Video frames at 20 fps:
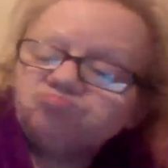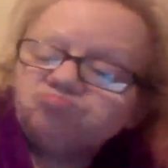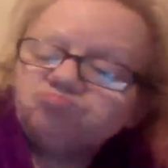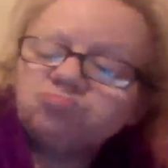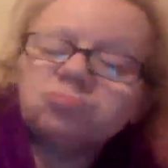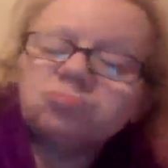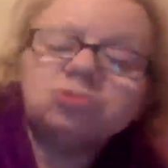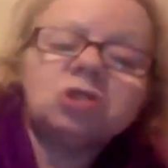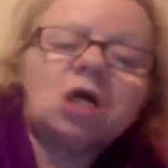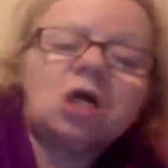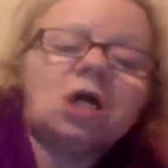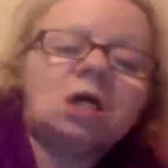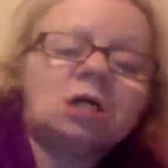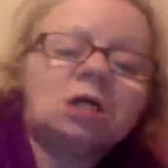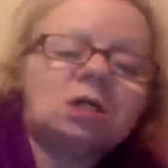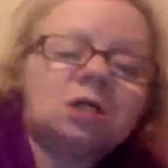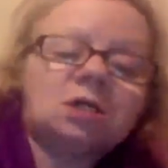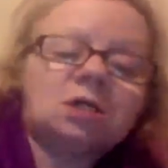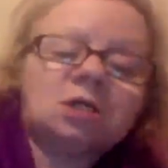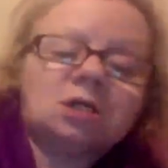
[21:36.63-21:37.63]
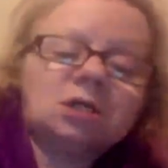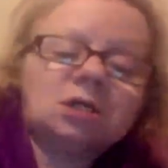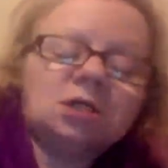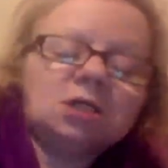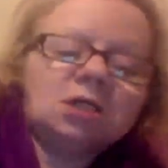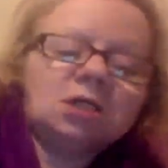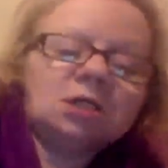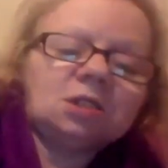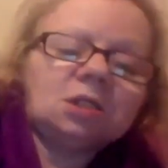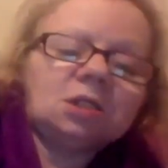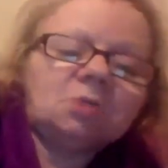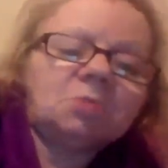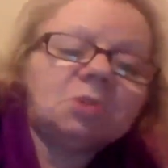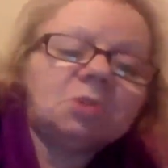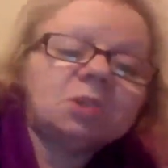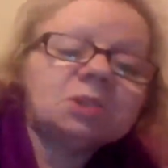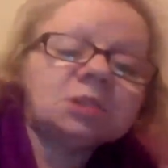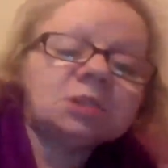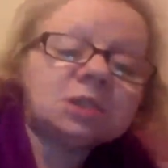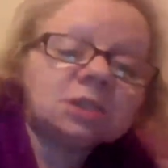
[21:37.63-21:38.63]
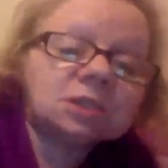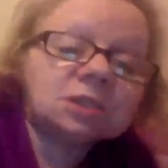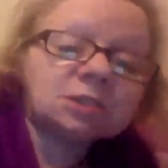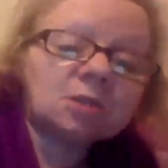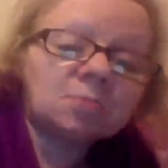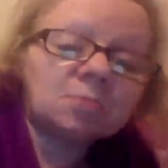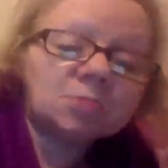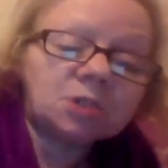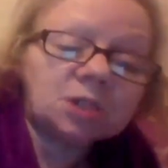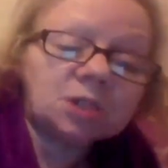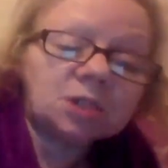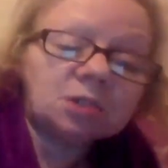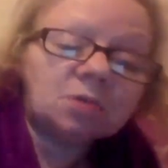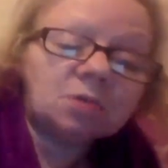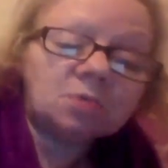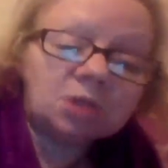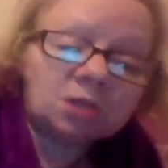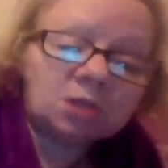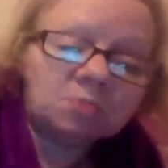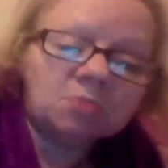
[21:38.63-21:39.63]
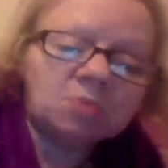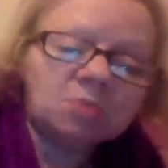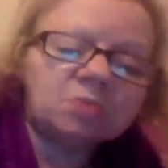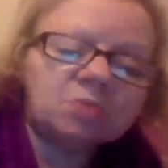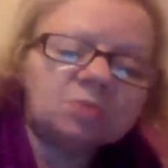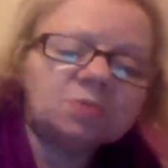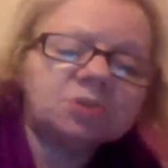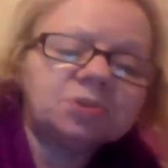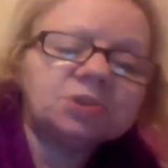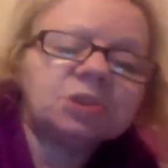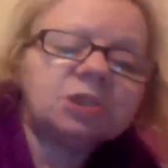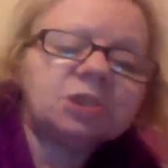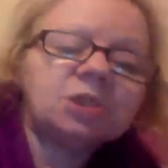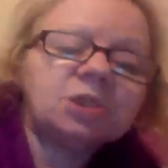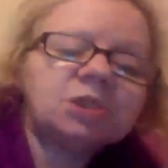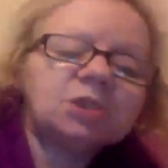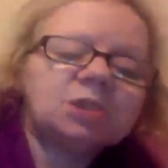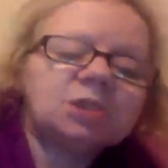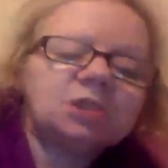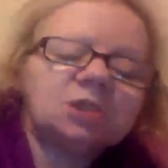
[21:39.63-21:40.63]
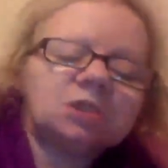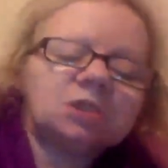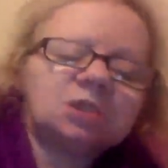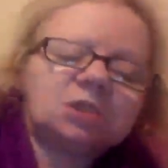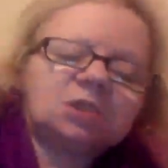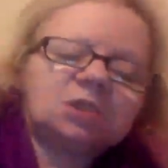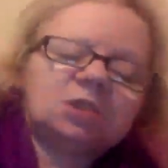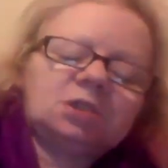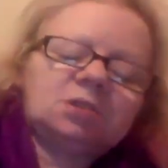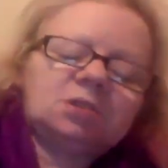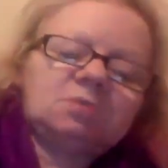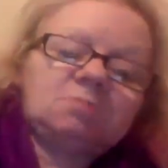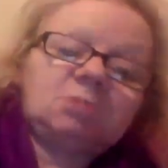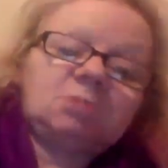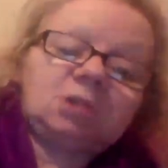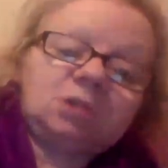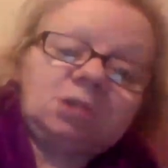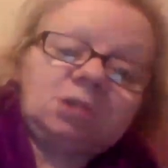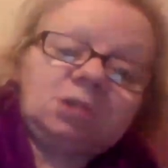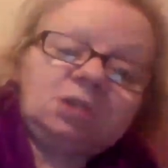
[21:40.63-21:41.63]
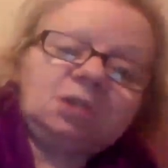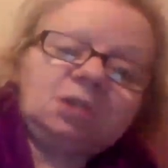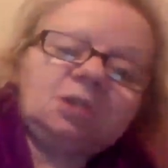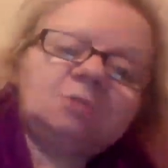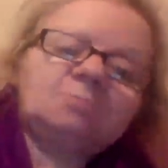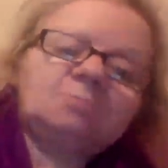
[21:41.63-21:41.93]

No. They want to send someone in on April Fool's Day, Monday.